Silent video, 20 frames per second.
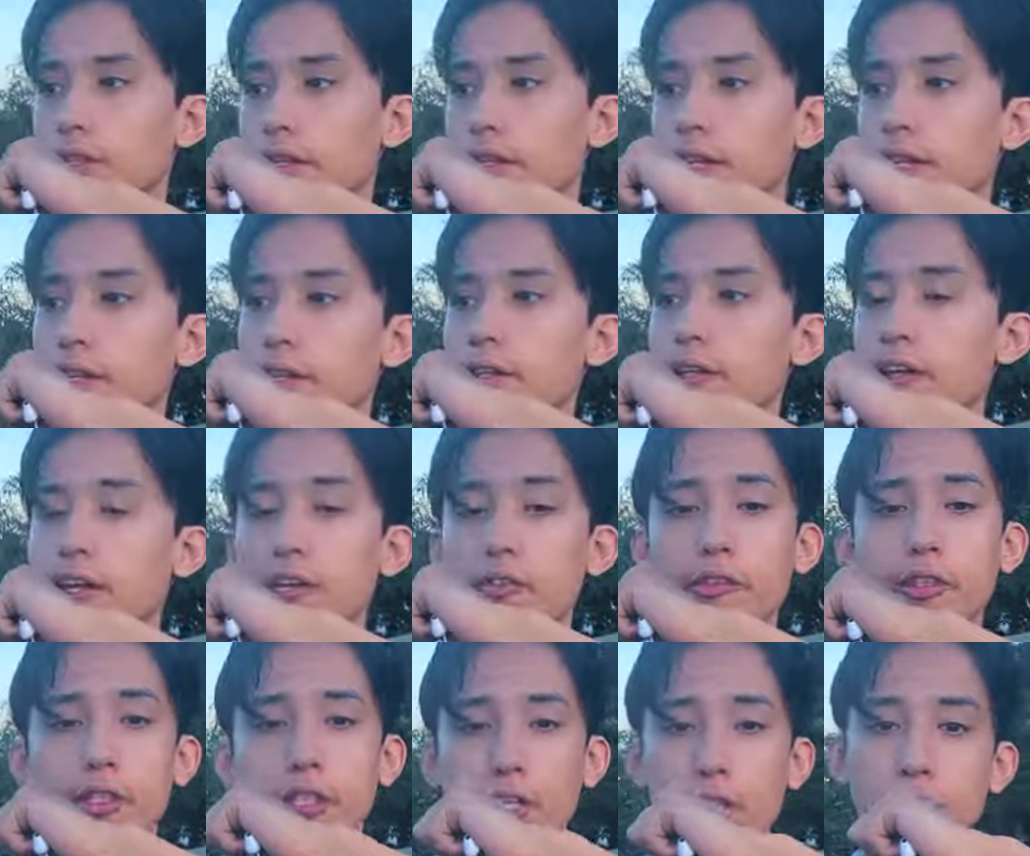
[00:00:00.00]
And I
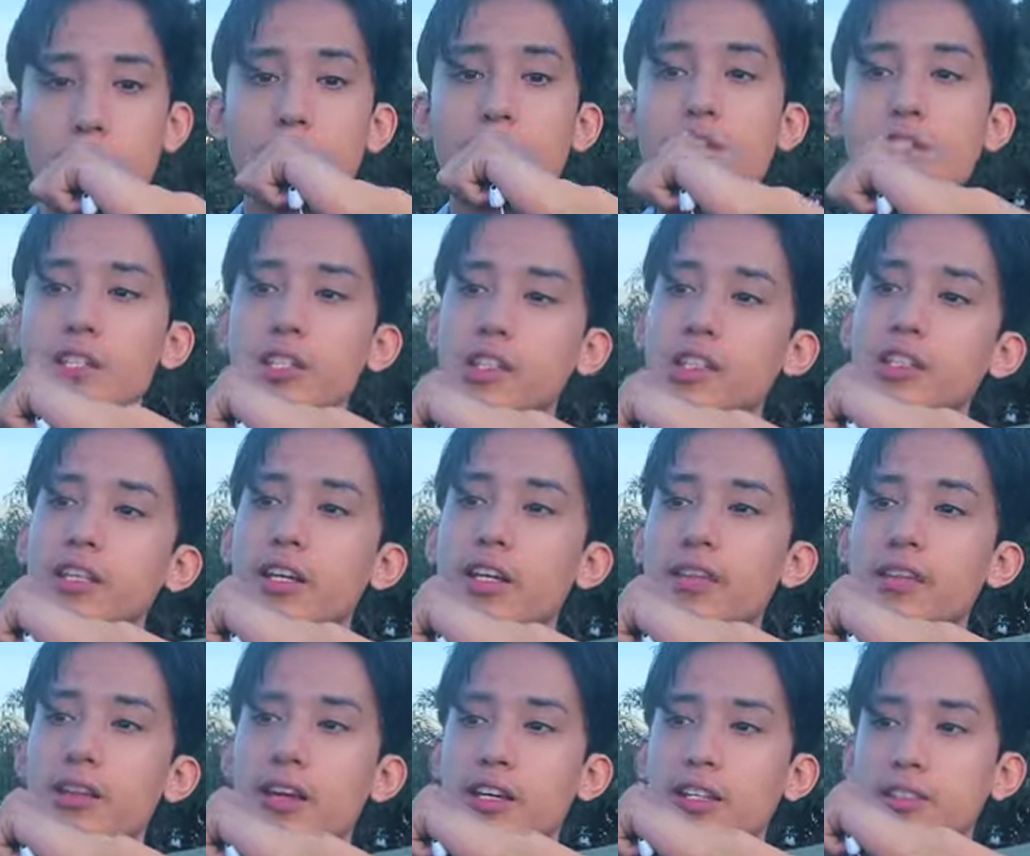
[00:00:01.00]
realized recently
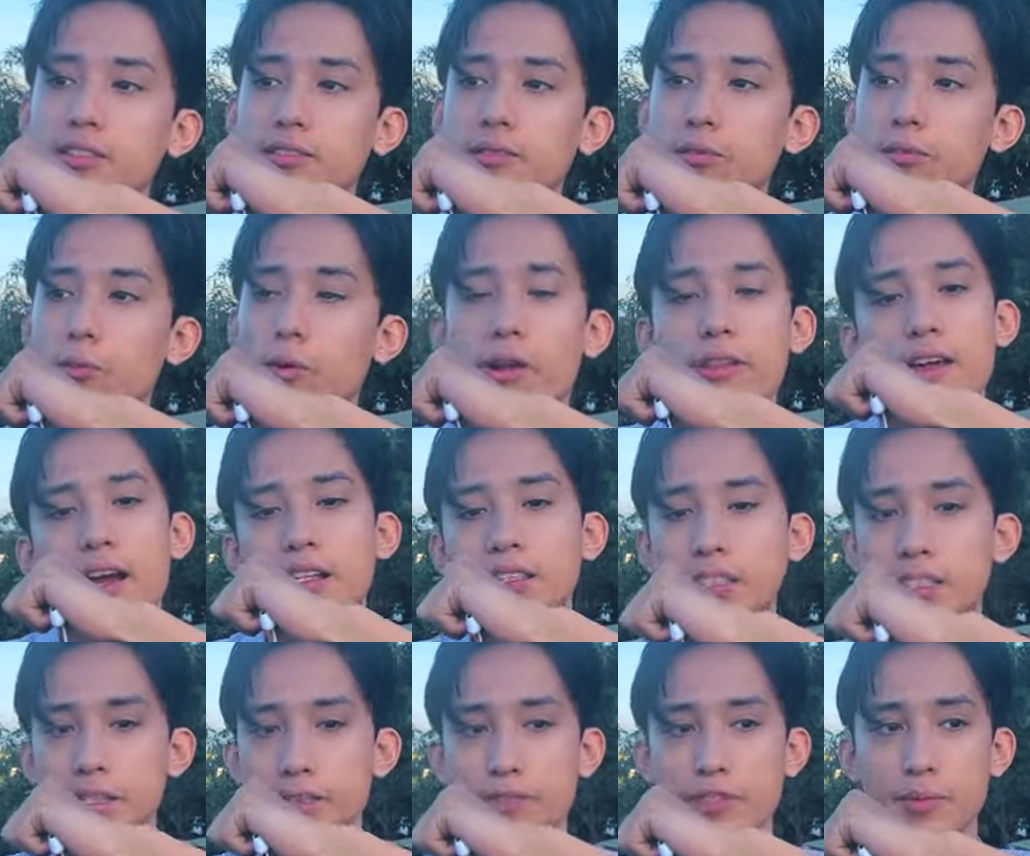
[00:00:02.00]
that where that
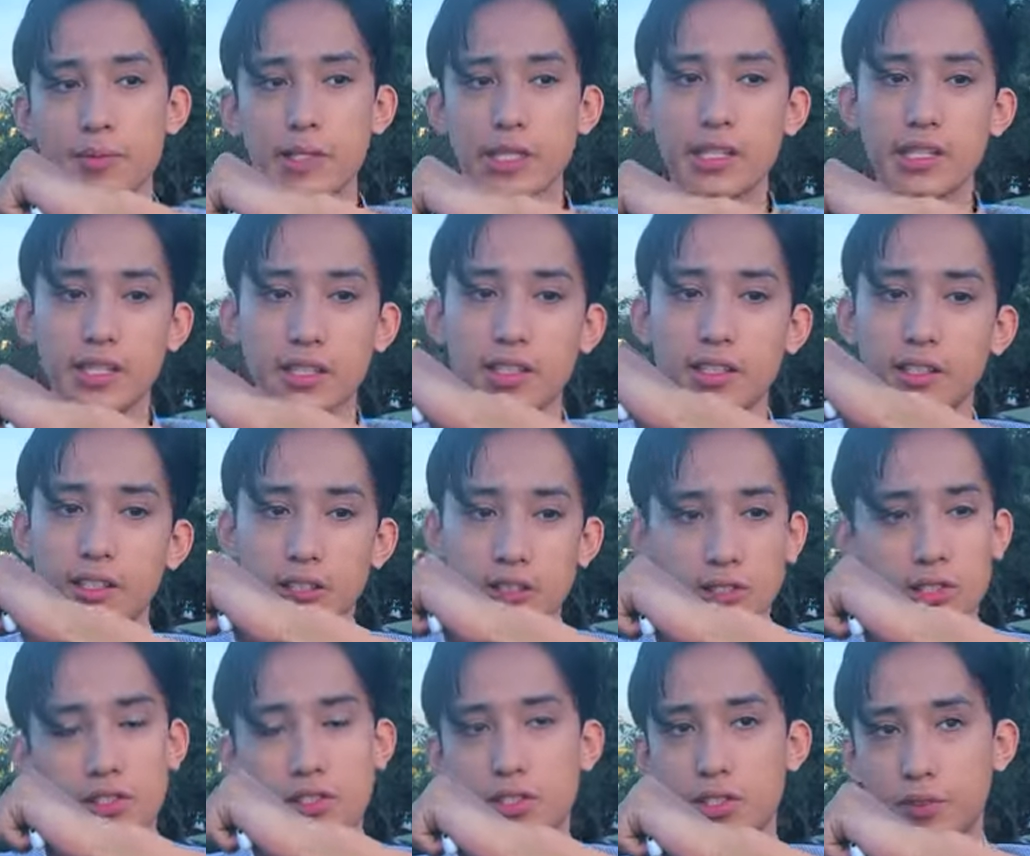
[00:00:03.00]
leaves me
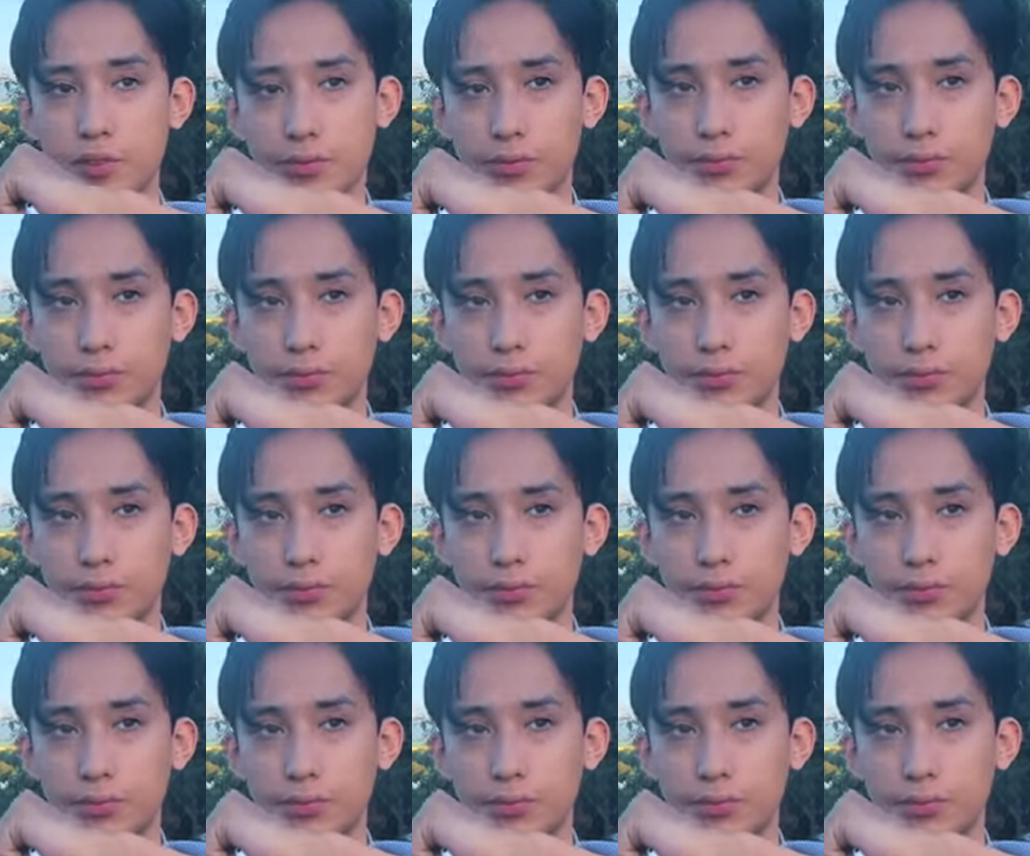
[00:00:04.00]
is,